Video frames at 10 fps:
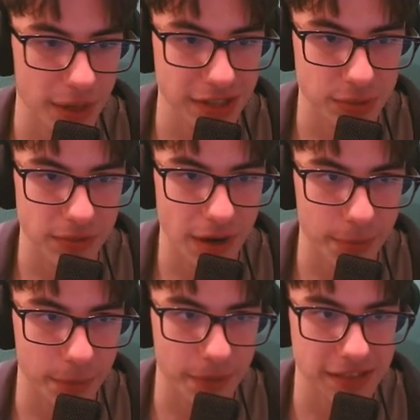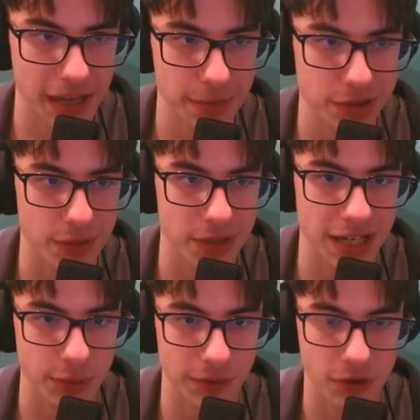as we wrap up this episode
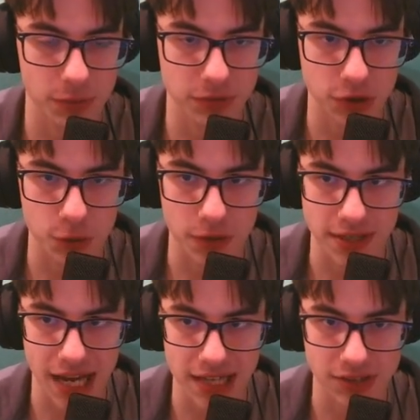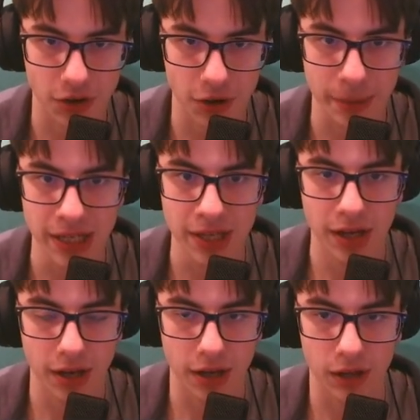here, we've come to the data hub,
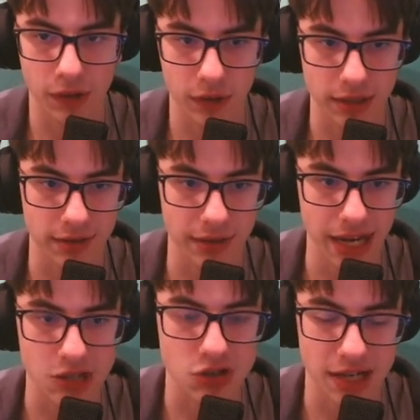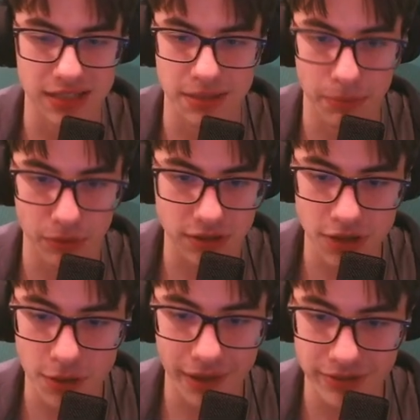looking interesting, but there's
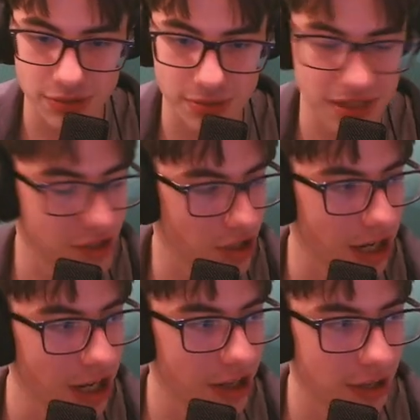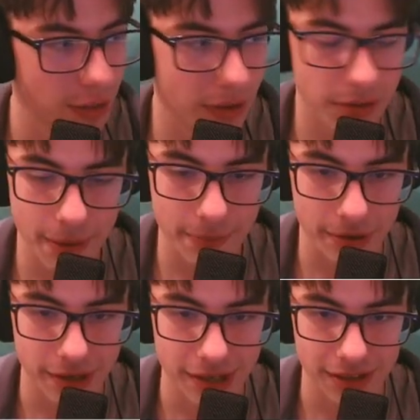no average position. You will
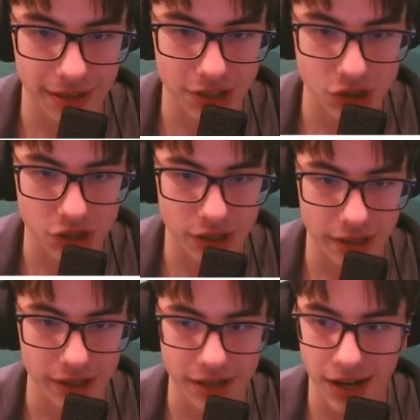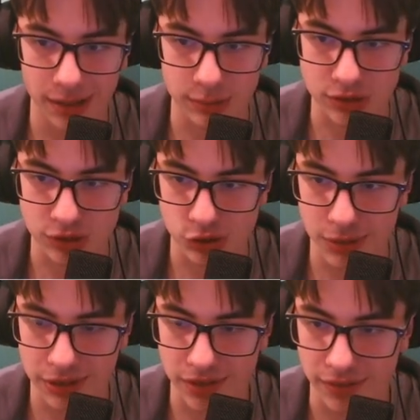remember last year I was such a
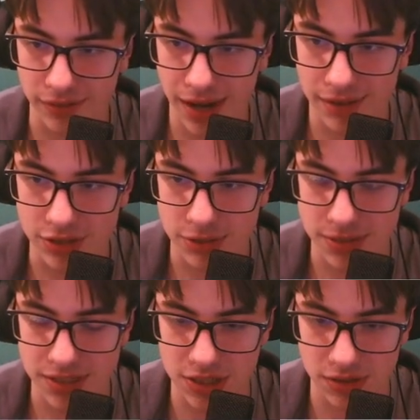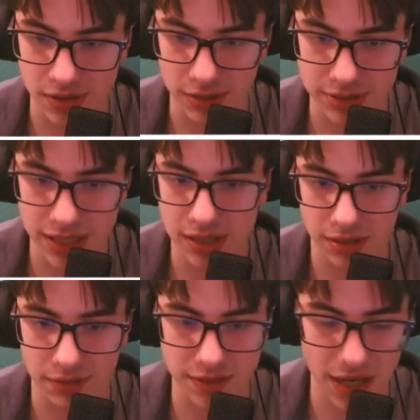big fan of that average position thing,
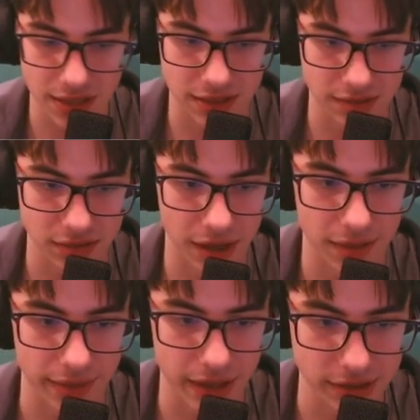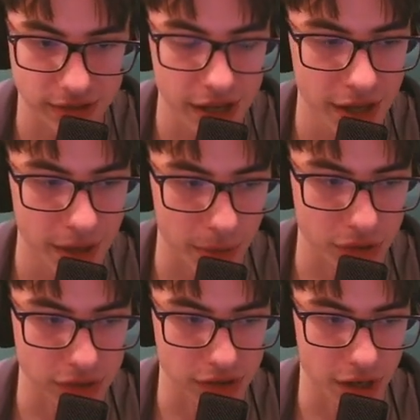particularly for tactics like this,
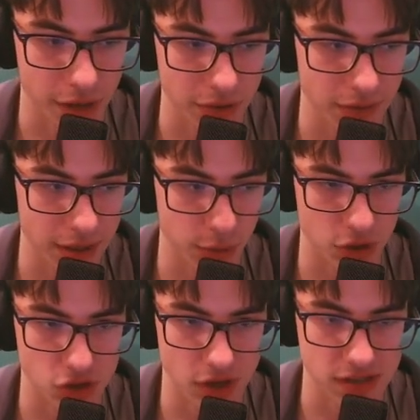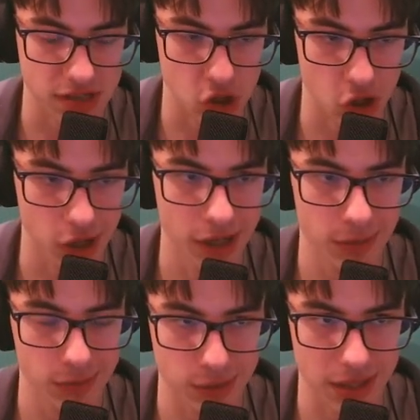because you really want to transition
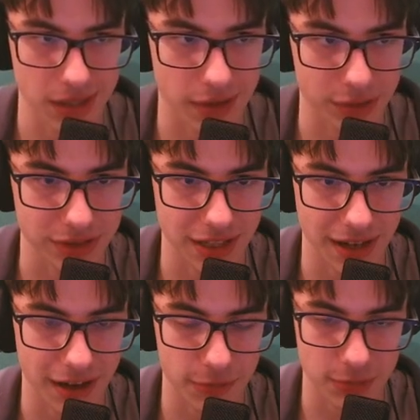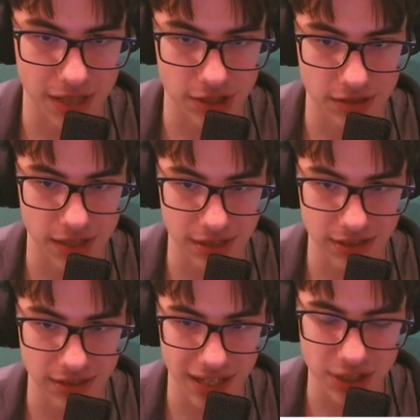between those in and out of possession
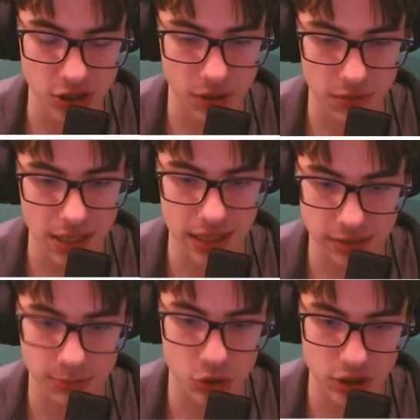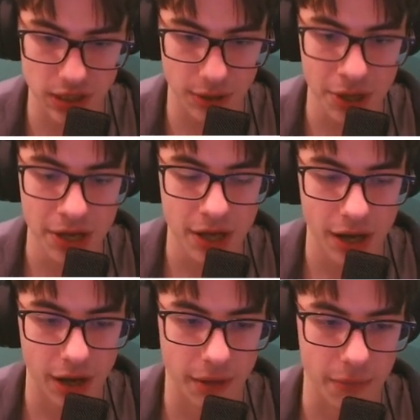tactics. I guess you don't need it as much now
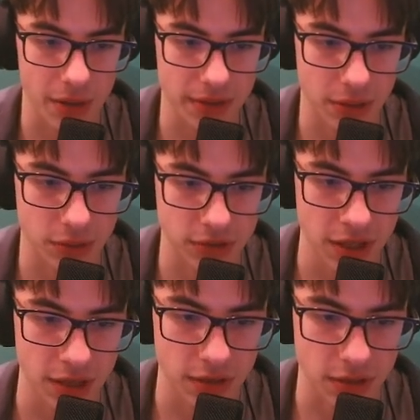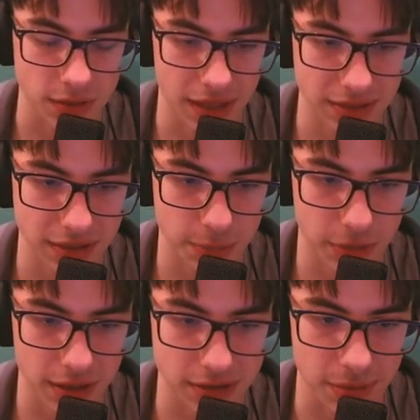with those new tactics, but
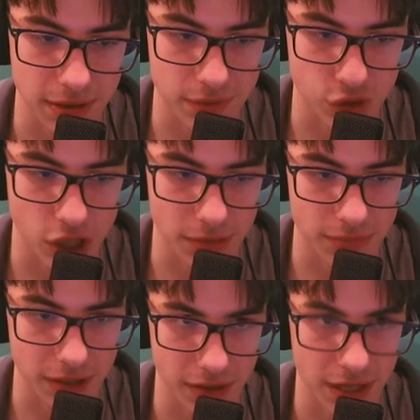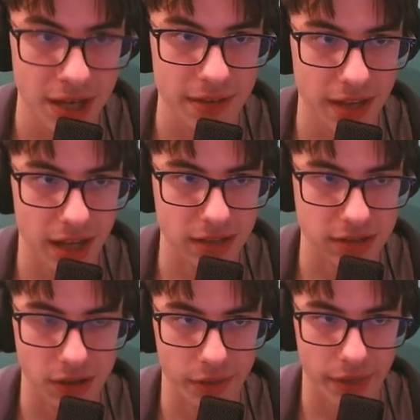it is a bit of a shame really that
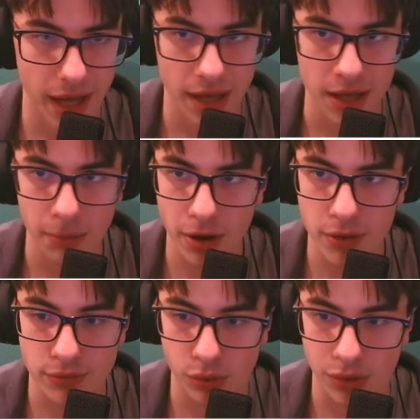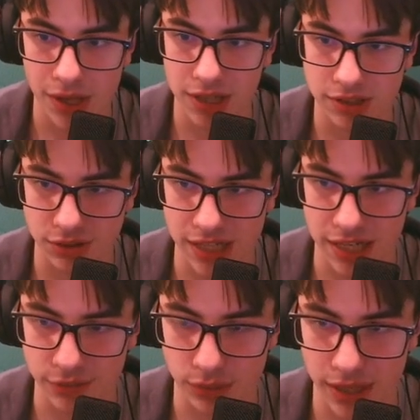it's not there. But overall, a
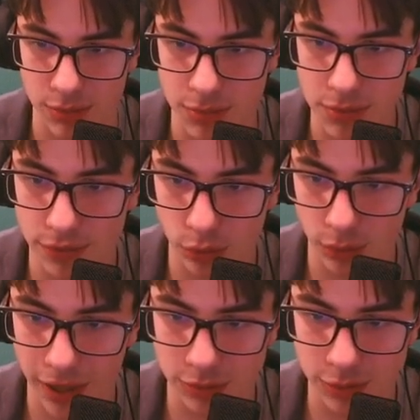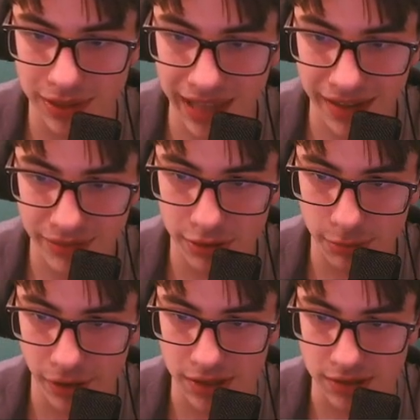successful day. We move all the way up to 11th
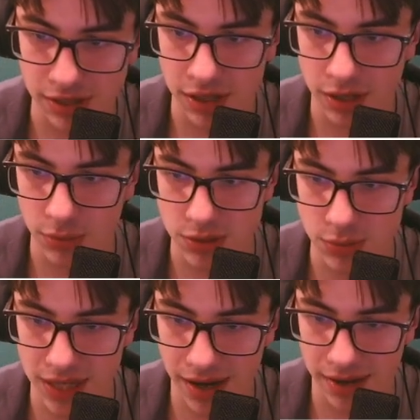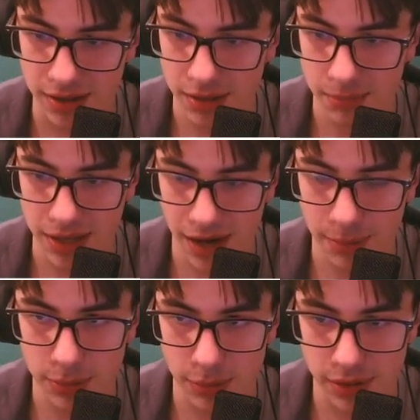place, which we can be
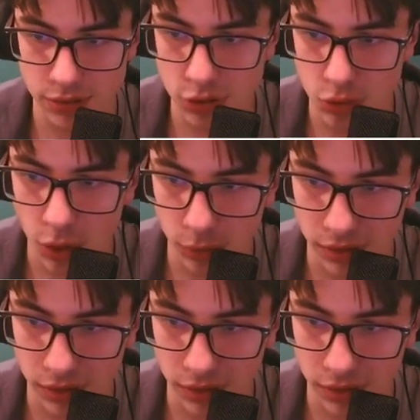happy with. 2 goal